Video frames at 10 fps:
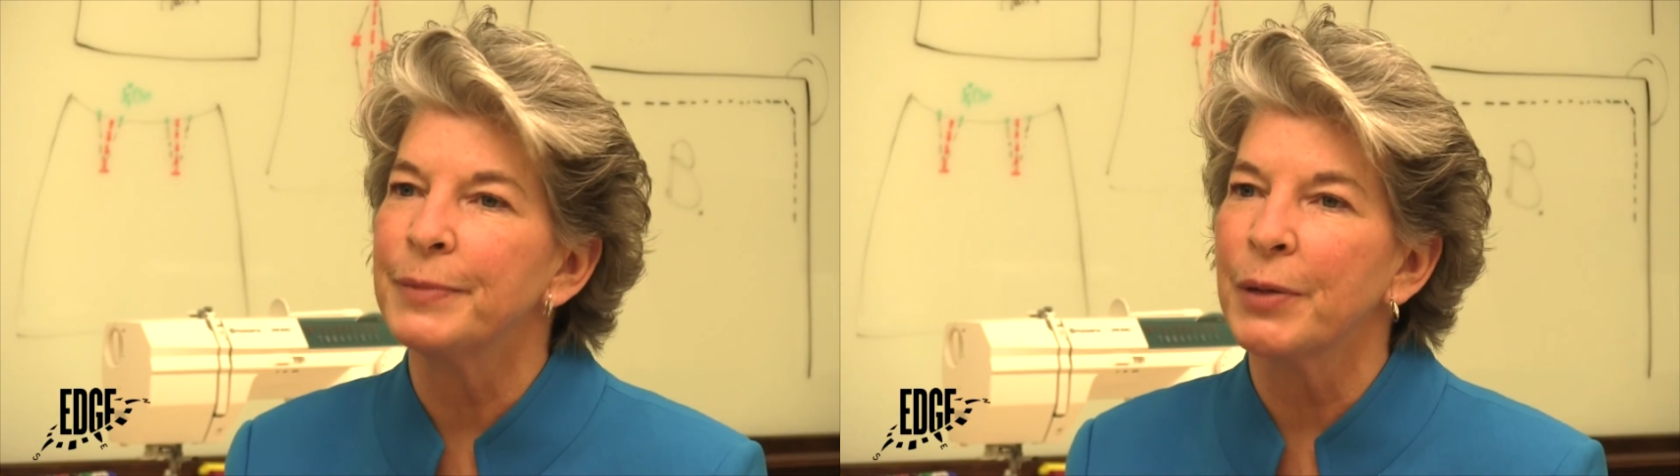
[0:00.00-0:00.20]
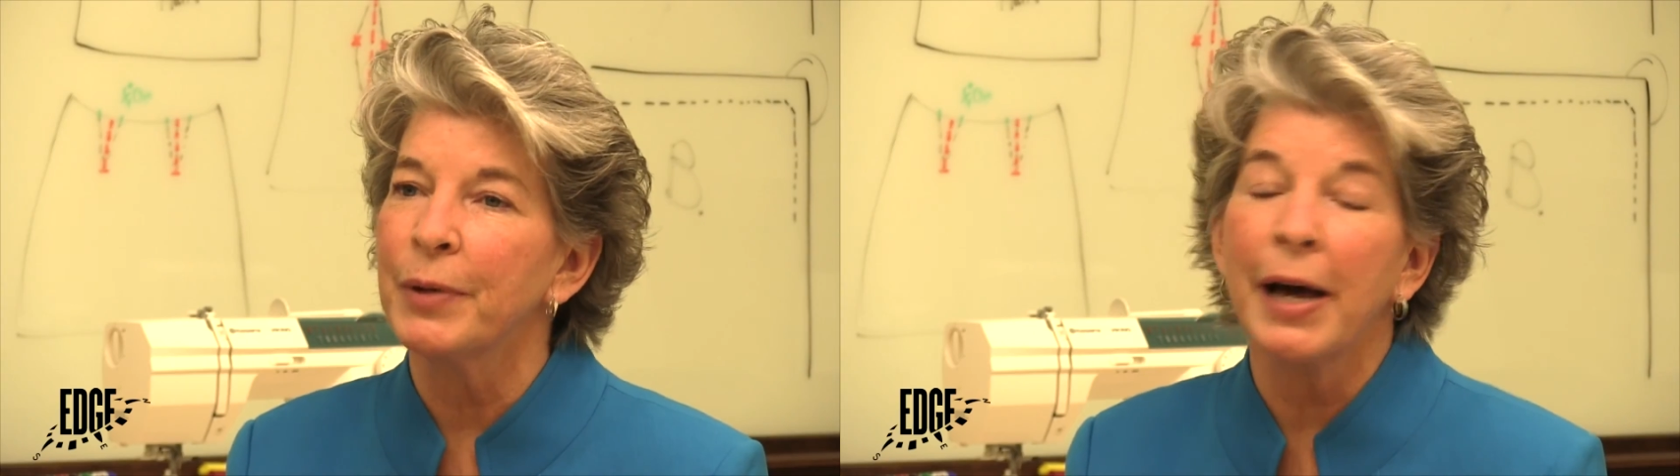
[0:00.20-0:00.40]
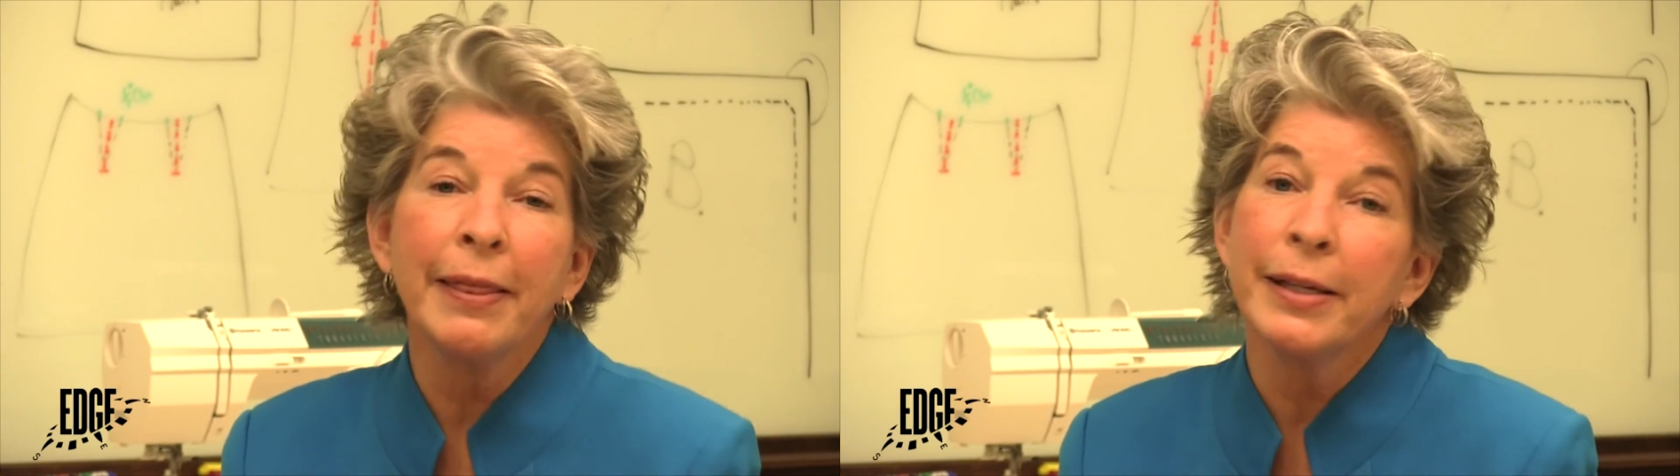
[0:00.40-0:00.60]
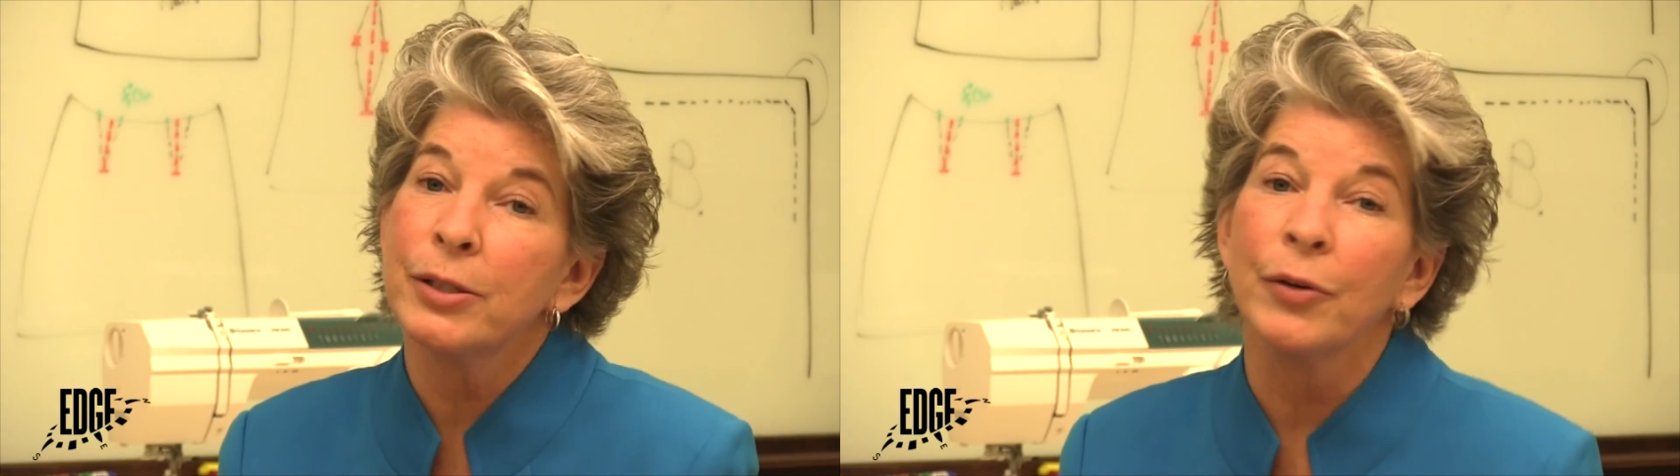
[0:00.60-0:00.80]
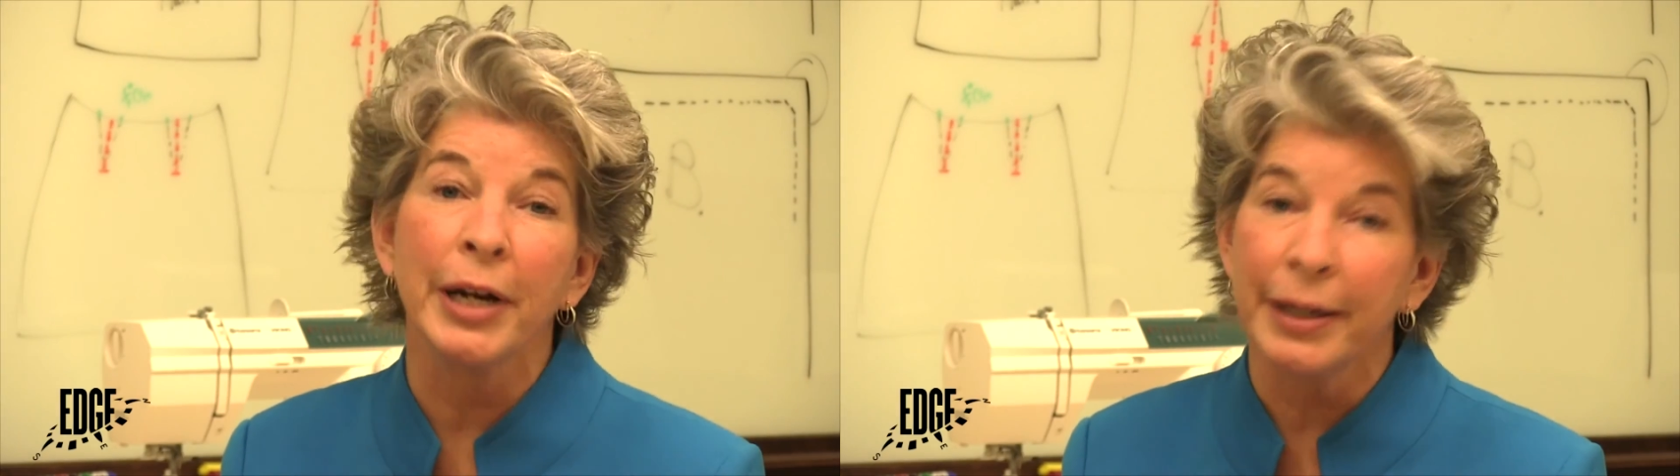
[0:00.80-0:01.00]
So I think
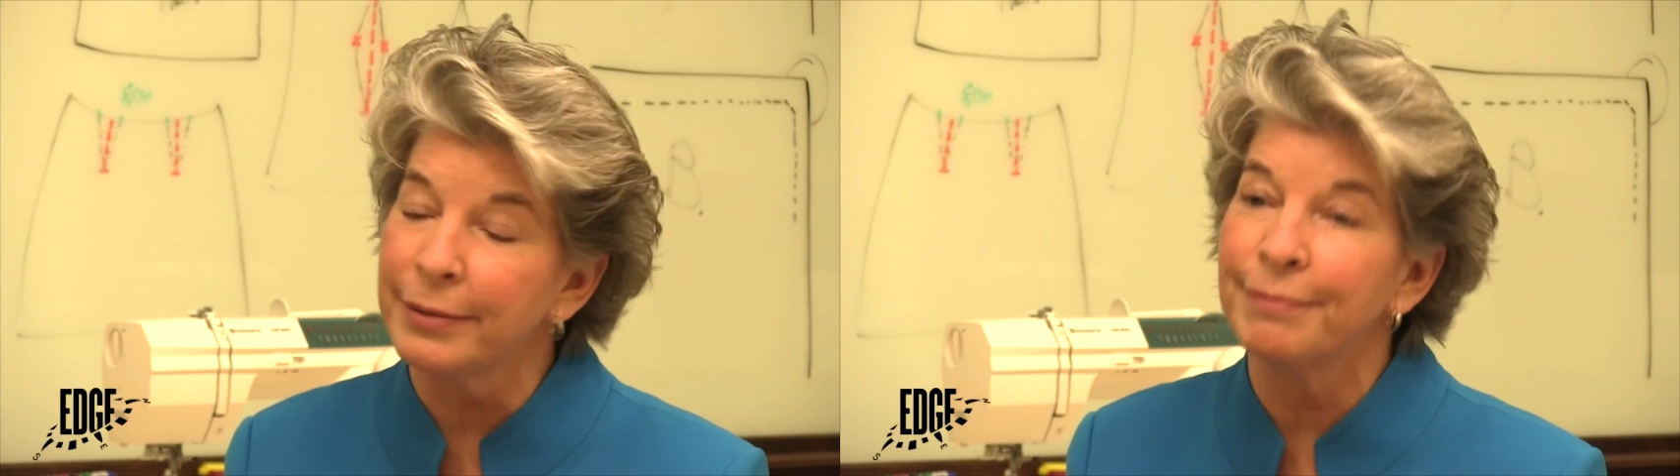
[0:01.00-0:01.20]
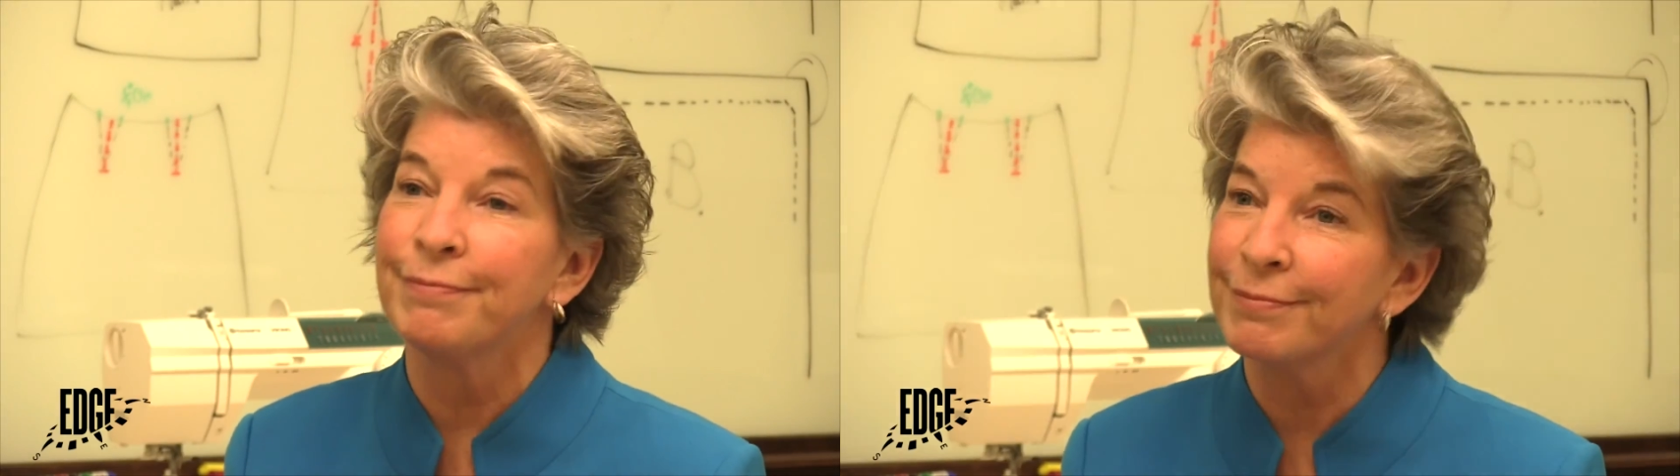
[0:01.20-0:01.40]
it's great.